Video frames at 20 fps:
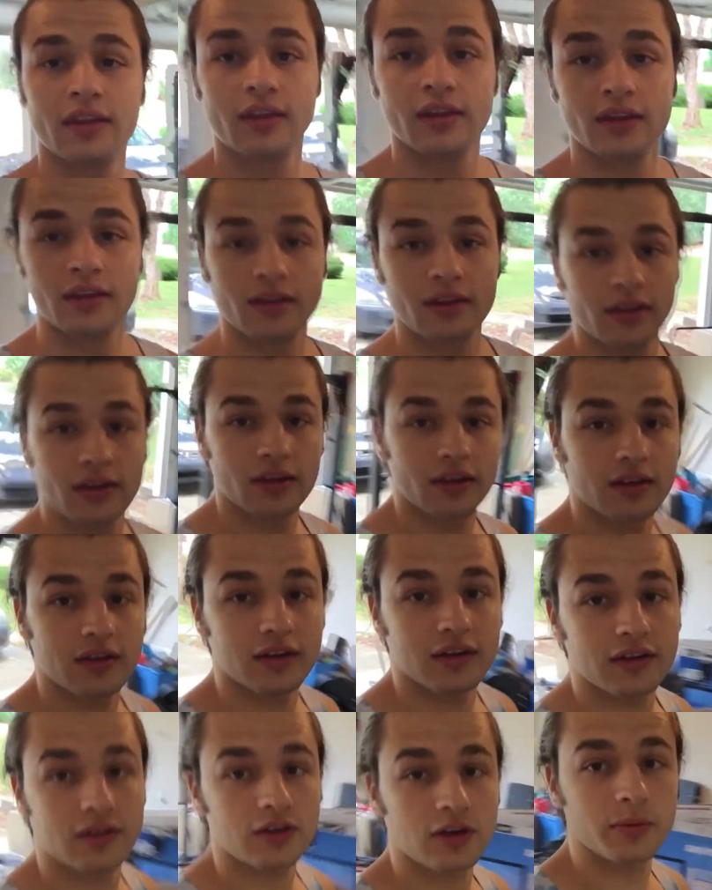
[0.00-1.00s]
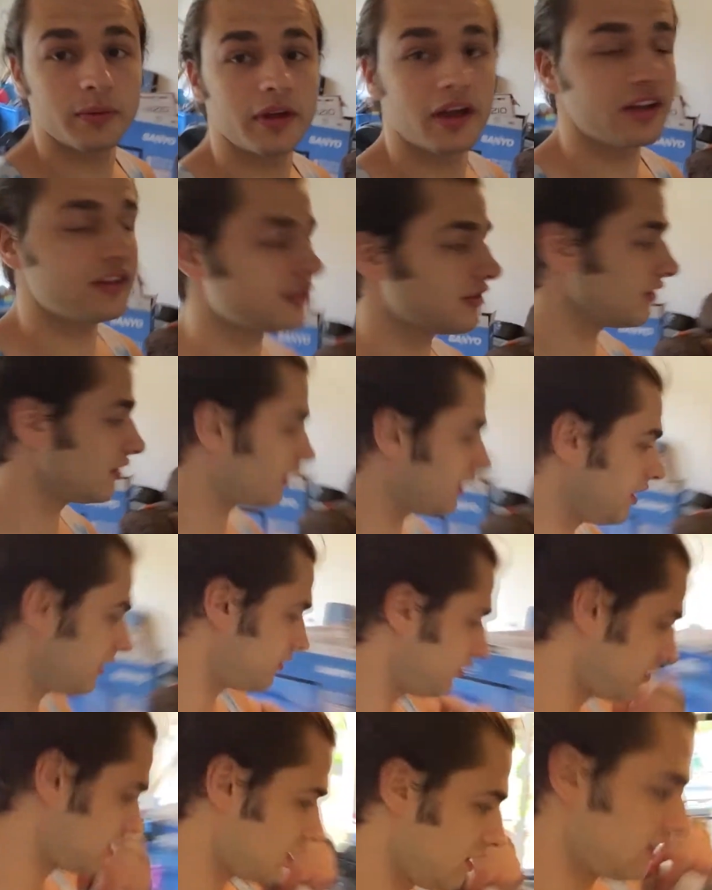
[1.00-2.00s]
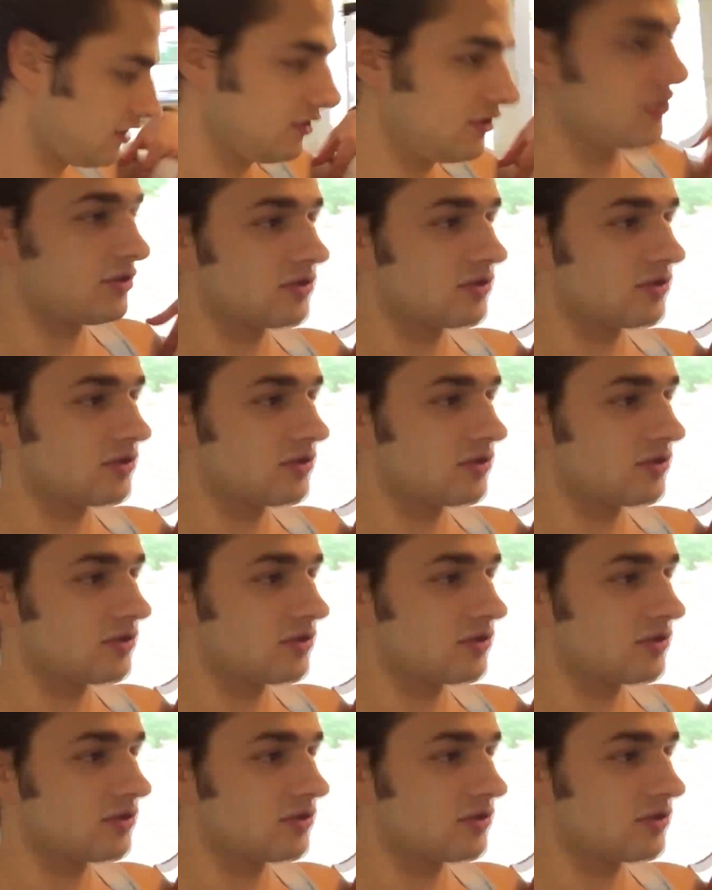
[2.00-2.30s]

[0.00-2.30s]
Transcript: these. Yeah, Kobe 8s are nice. You